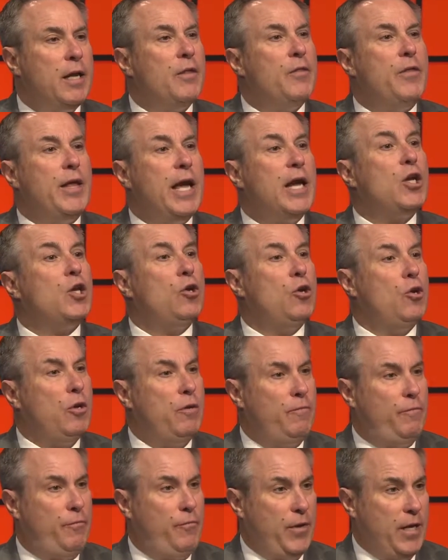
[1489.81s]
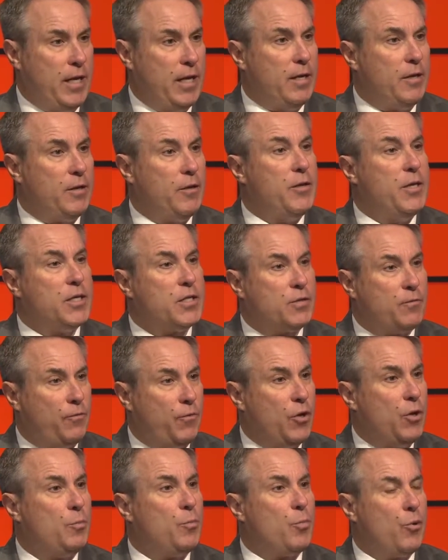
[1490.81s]
that could fit this
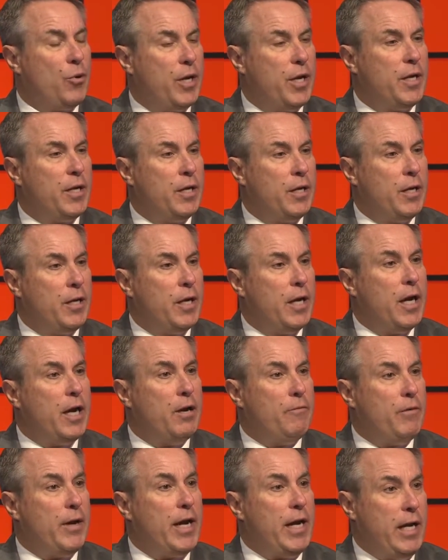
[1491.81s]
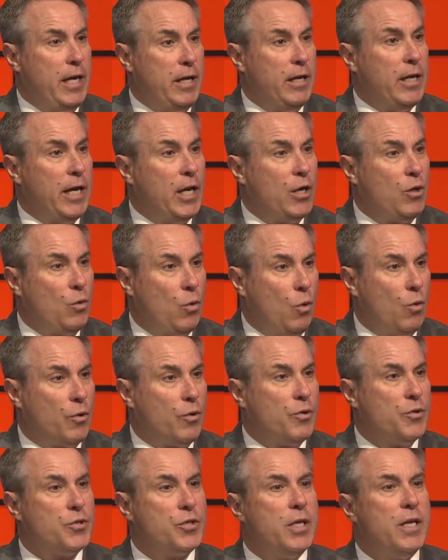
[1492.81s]
footprint of a
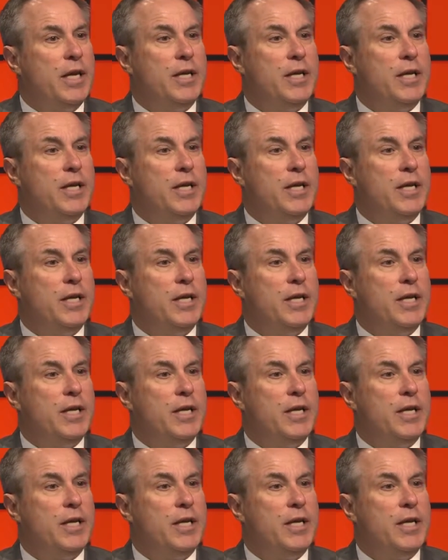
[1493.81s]
headquarters.